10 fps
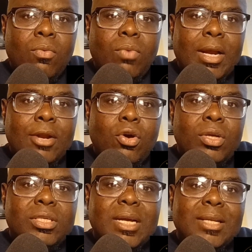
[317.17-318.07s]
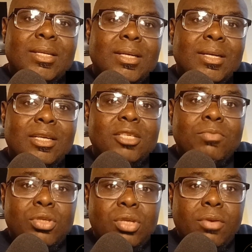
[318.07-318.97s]
What I know is that this
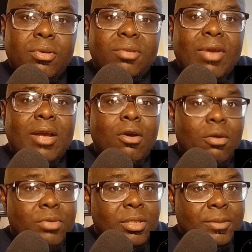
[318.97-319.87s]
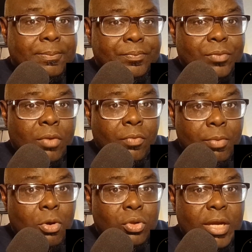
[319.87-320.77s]
mysterious flying object in
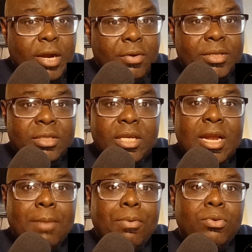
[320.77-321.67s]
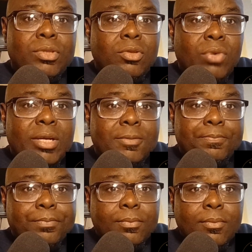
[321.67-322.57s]
remote areas did not pose a threat,
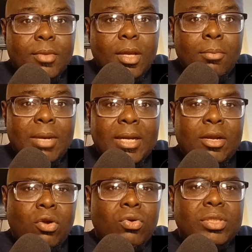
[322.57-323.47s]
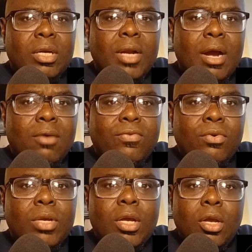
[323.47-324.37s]
but it cost an
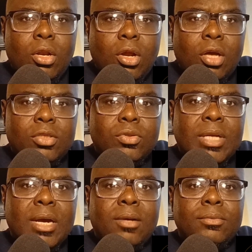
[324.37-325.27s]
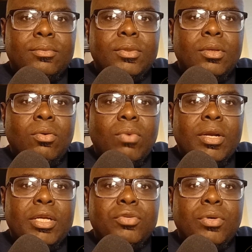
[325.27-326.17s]
awful lot to down
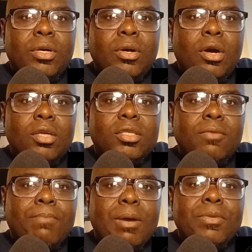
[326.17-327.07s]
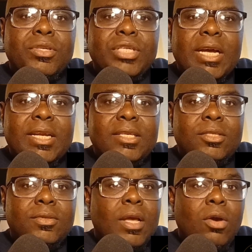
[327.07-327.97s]
one each, or the cost of pop the
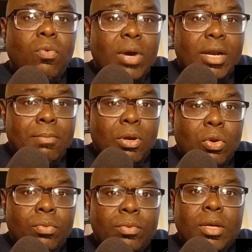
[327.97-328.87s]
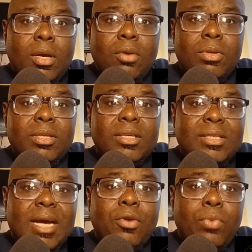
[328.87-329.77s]
Chinese weather balloon with a
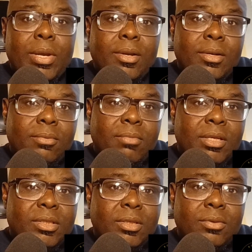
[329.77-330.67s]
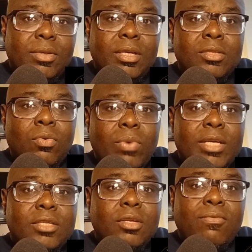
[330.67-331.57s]
Sidewinder missile is a
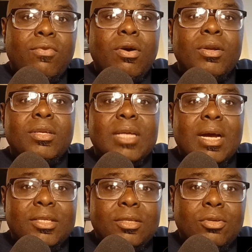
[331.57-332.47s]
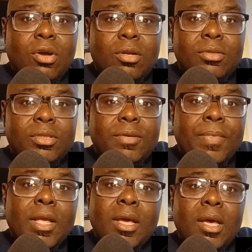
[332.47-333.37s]
waste of $400,000.
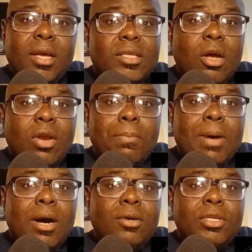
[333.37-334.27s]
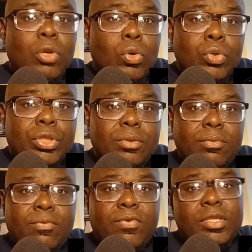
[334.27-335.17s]
It's all about delusion.
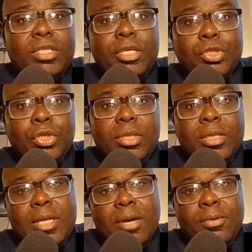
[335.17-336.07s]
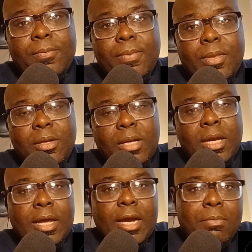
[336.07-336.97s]
First they shoot it down,
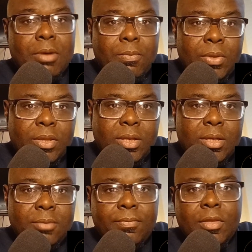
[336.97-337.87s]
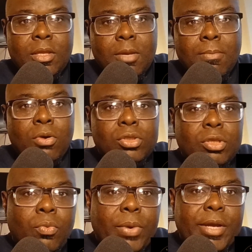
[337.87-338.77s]
then they come up with the most
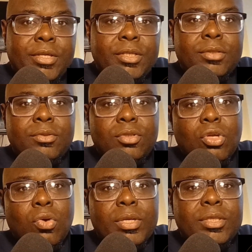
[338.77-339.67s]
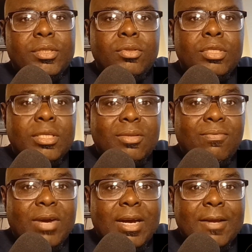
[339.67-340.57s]
outrageous stories to
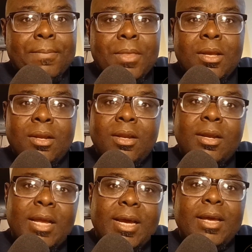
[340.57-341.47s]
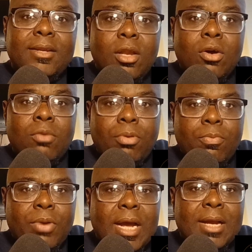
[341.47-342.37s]
justify the decade-long
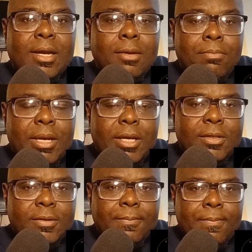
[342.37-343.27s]
propaganda campaigns.